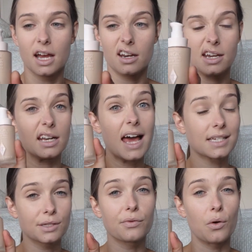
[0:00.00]
and it
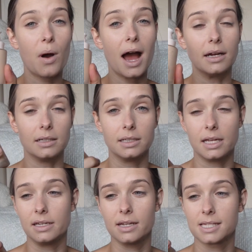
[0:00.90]
lasts for a while,
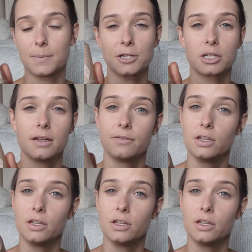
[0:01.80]
and especially if